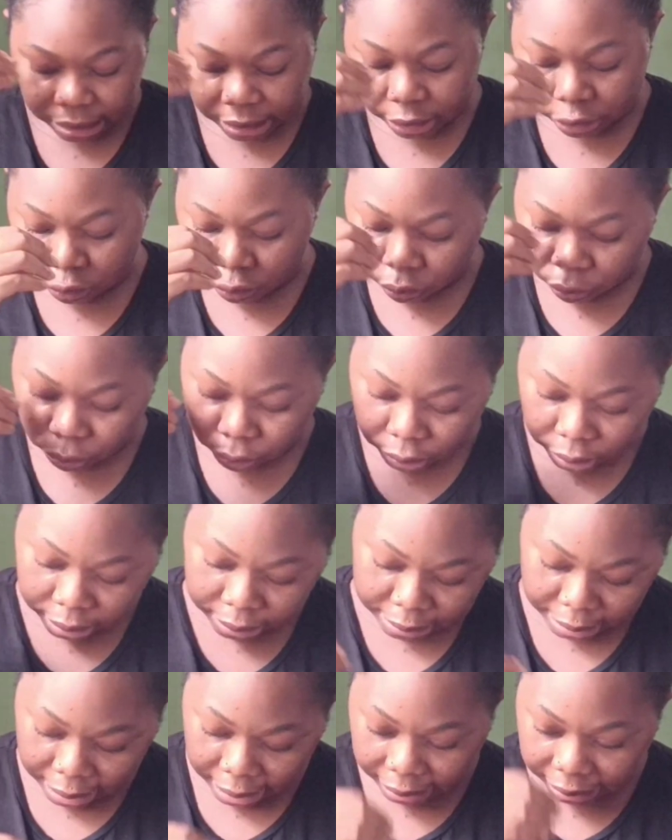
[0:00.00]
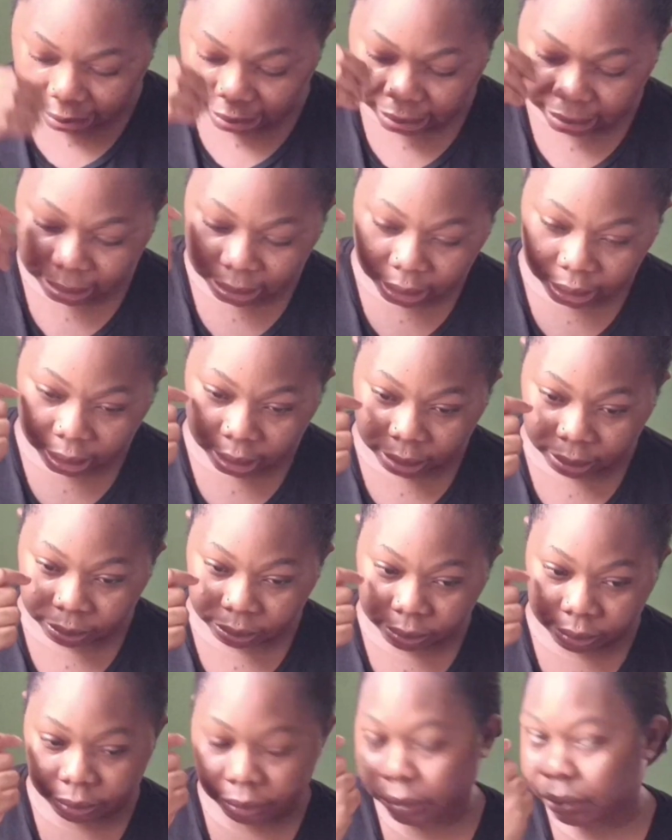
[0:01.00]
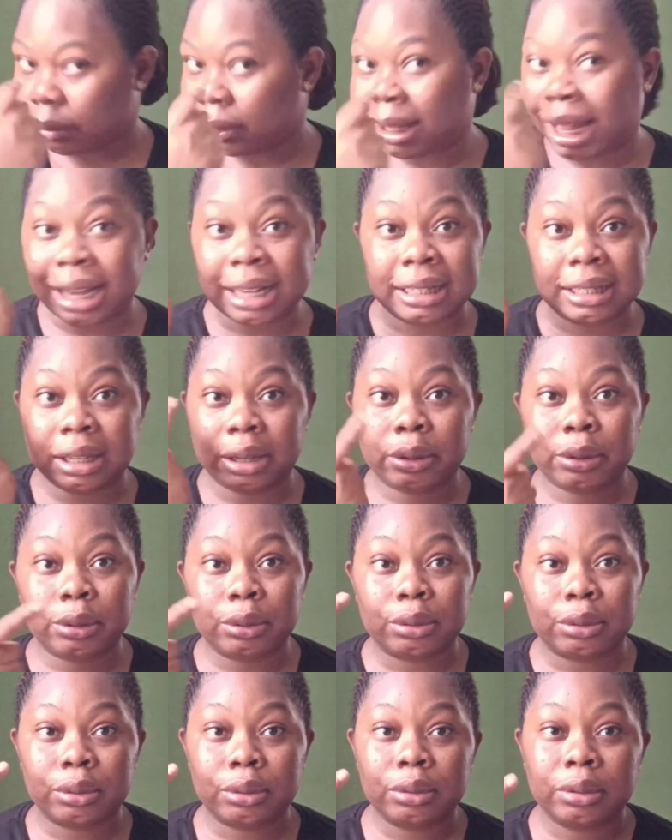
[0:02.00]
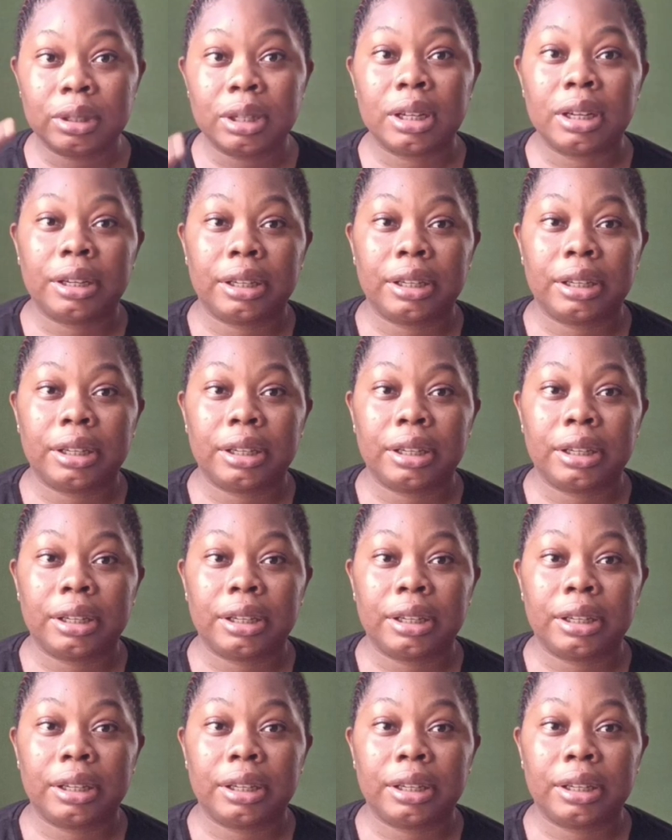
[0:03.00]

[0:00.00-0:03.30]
you know, dark circle.